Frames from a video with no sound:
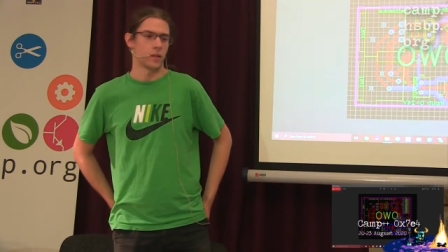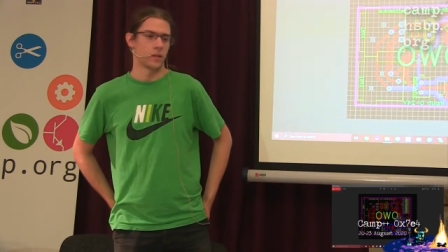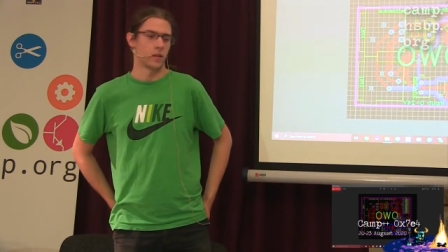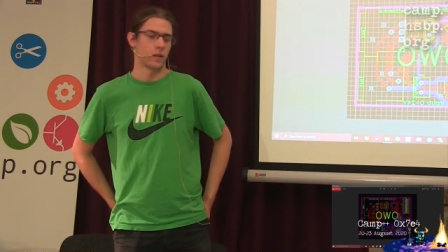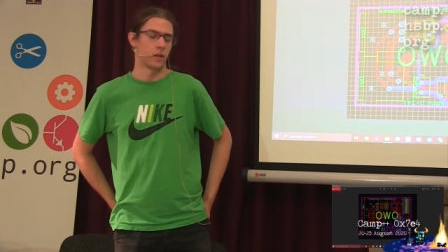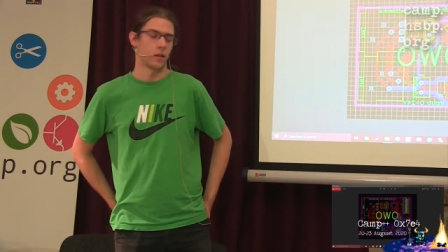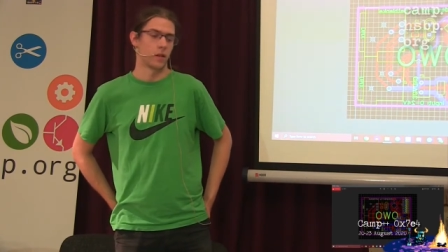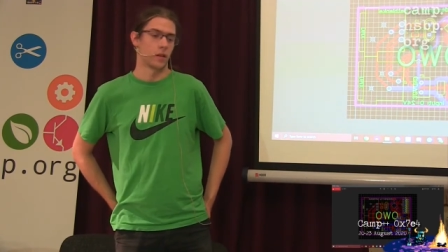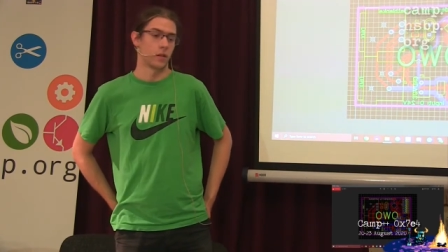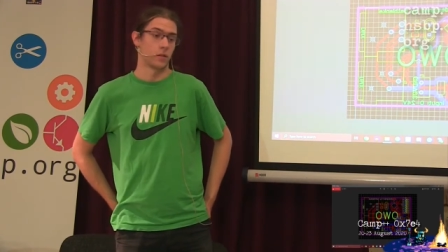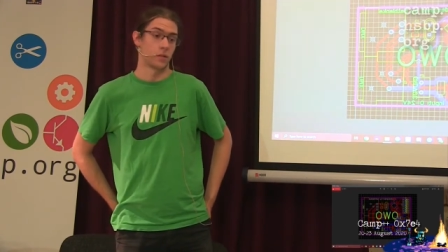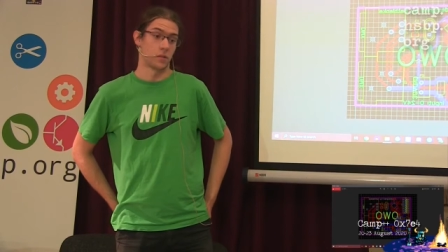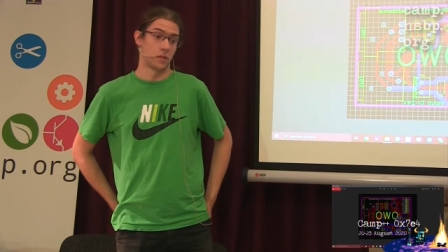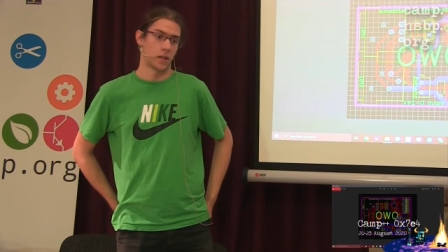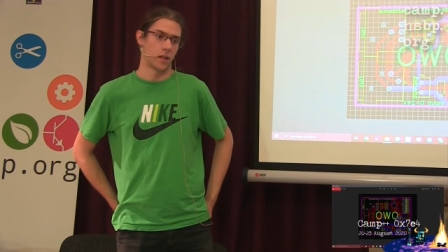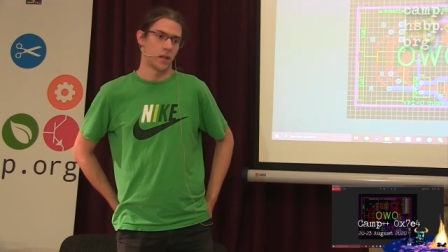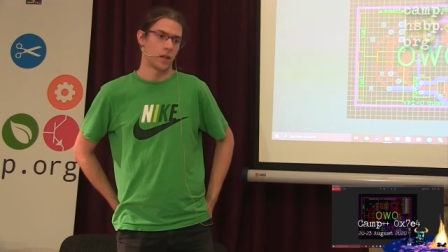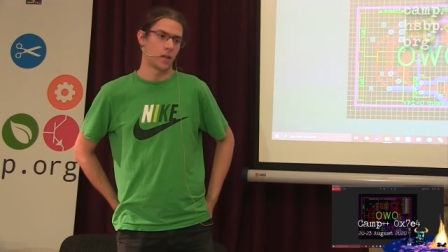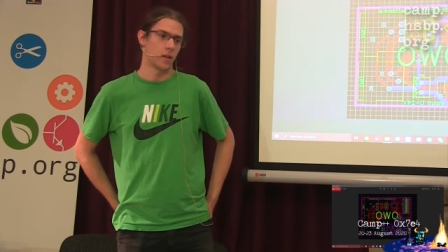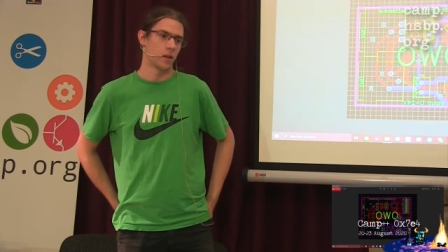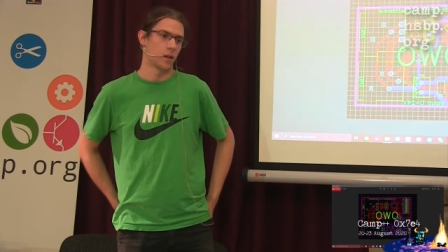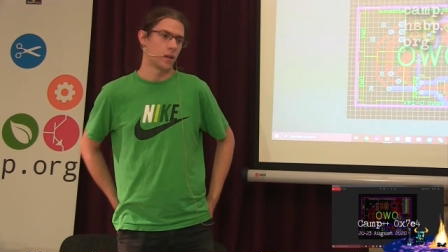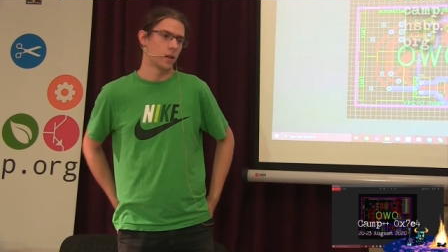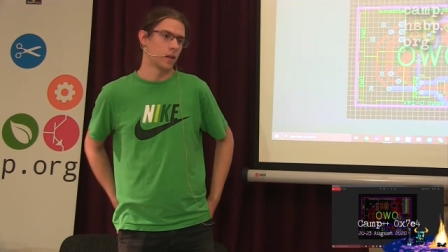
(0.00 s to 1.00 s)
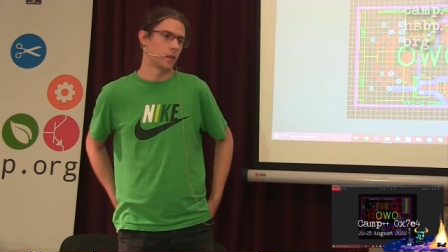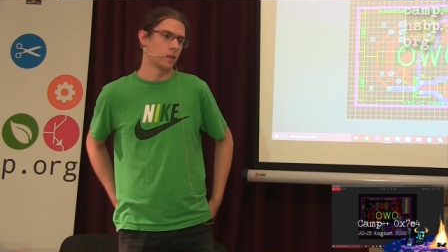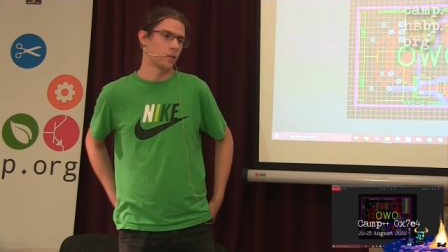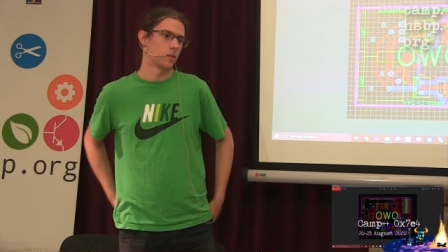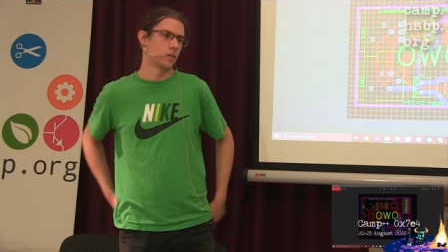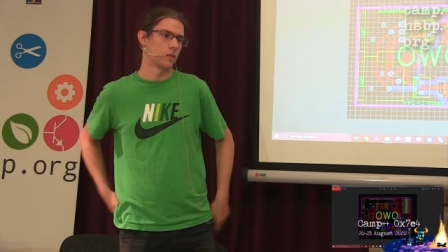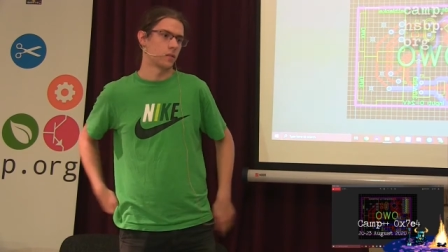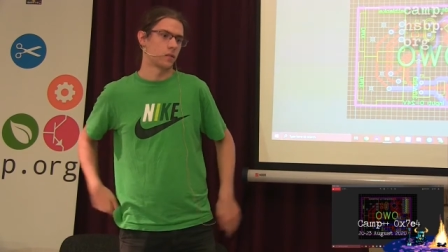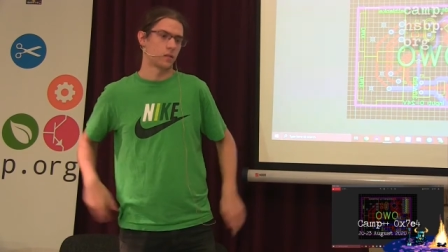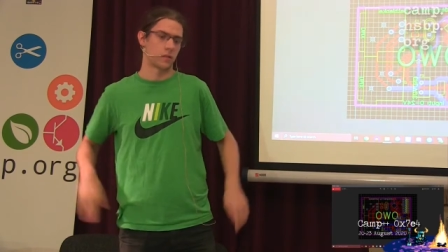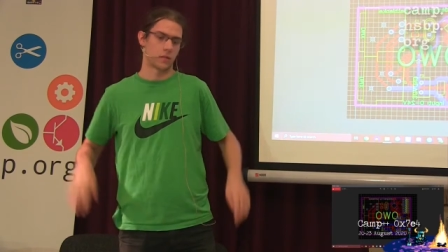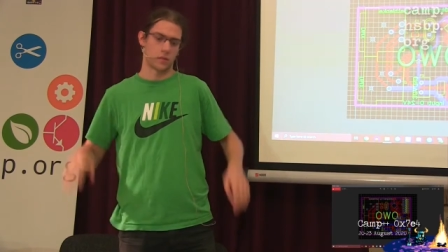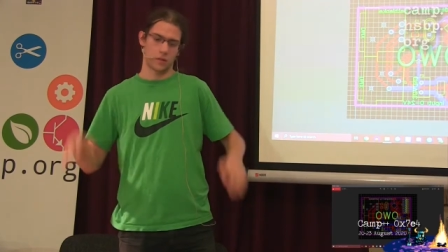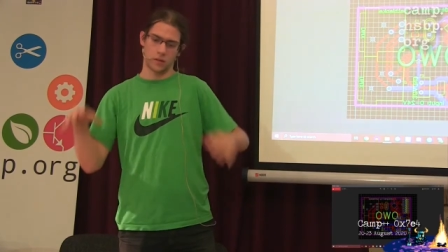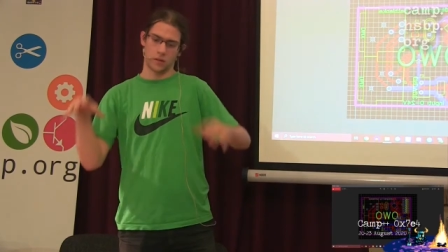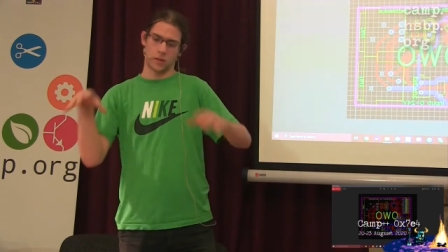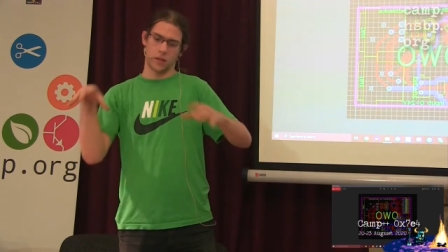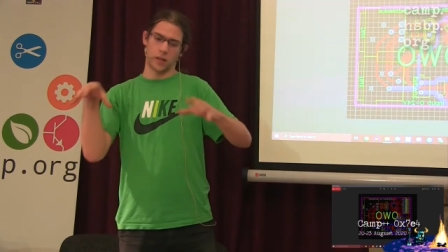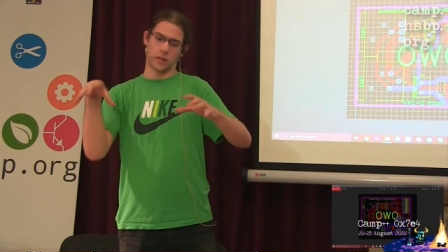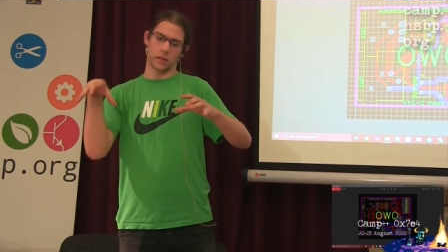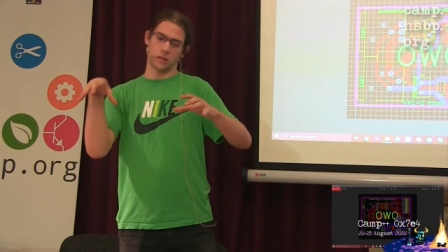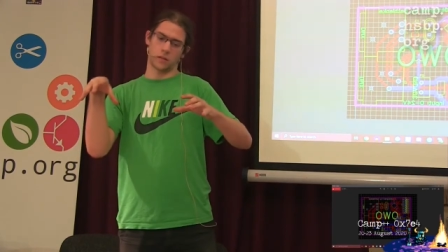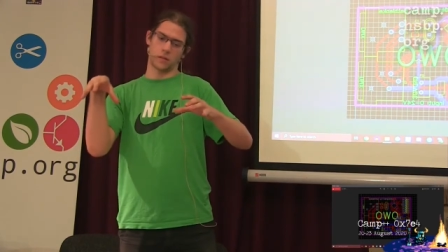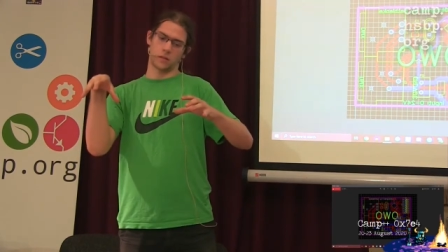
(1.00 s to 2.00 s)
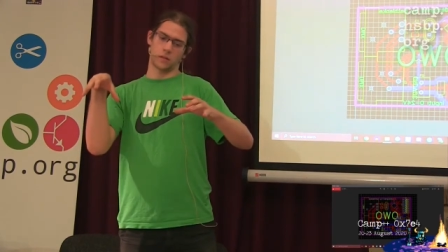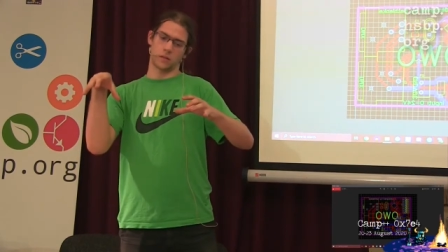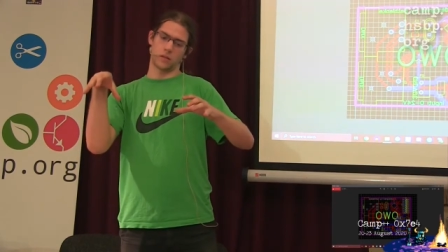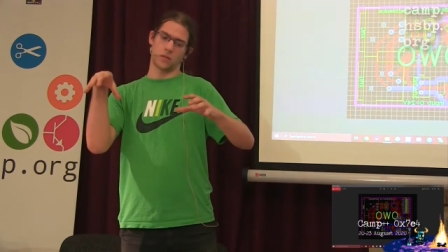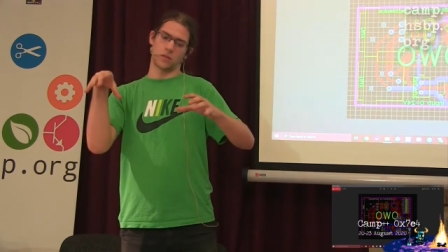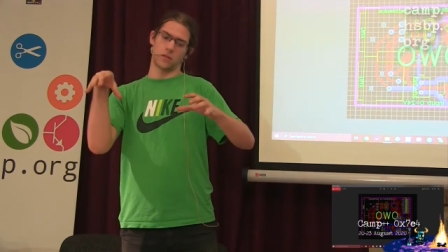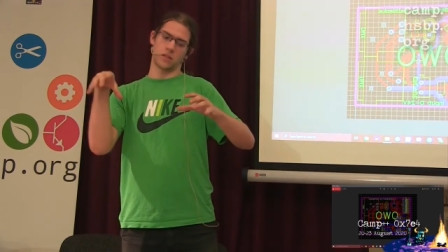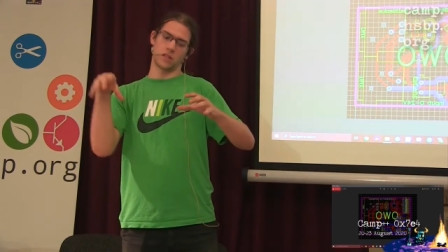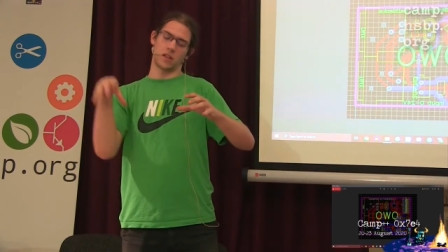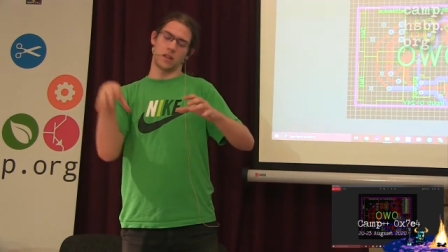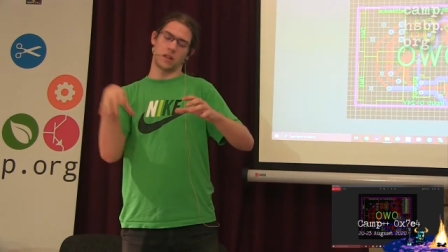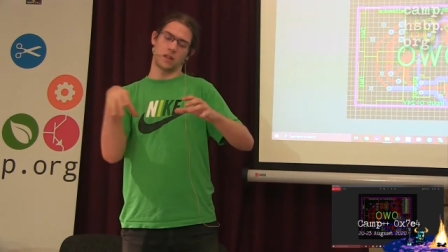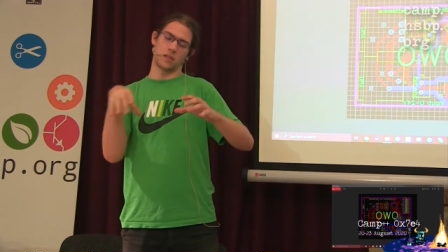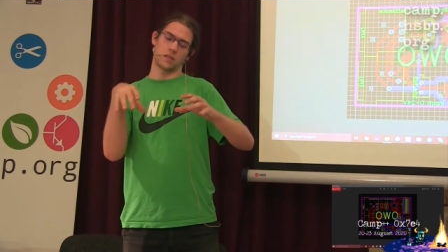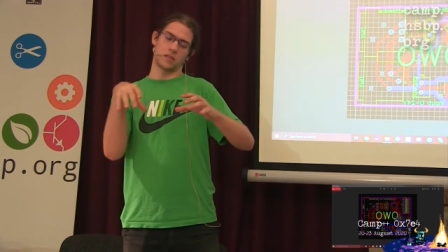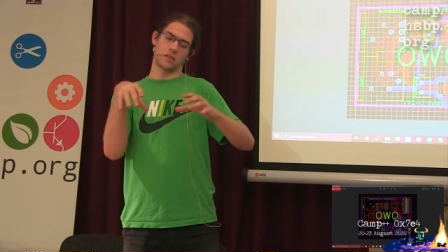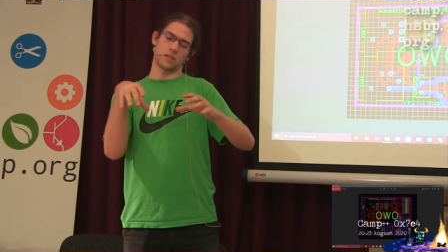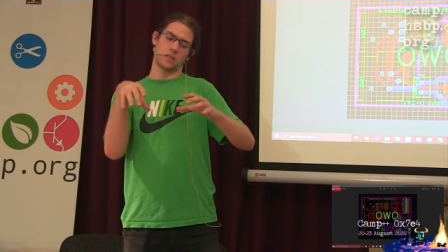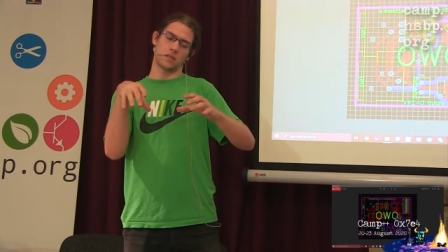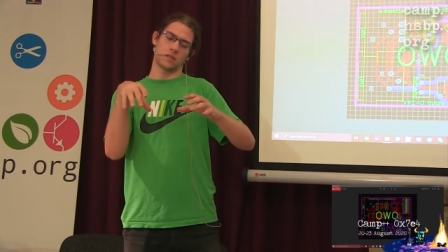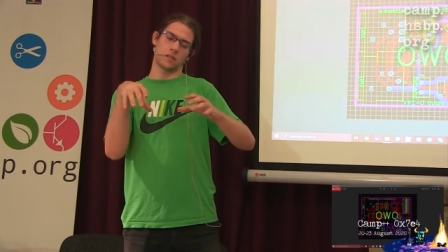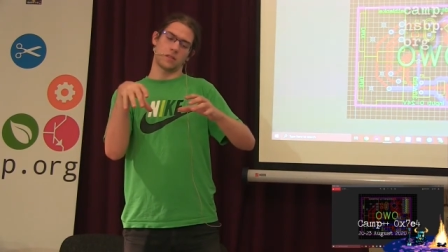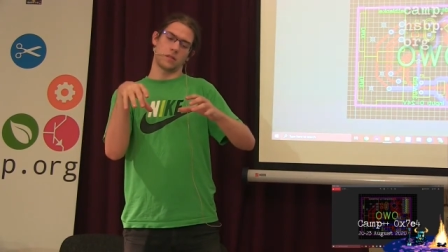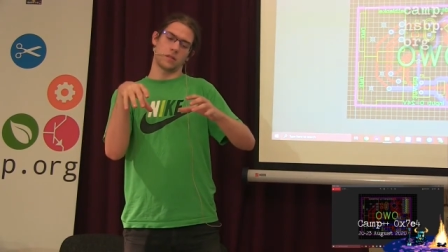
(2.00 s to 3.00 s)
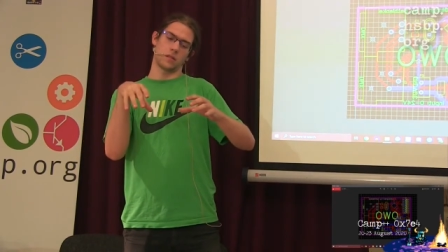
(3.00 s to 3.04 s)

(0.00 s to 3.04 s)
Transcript: uh, today and like sent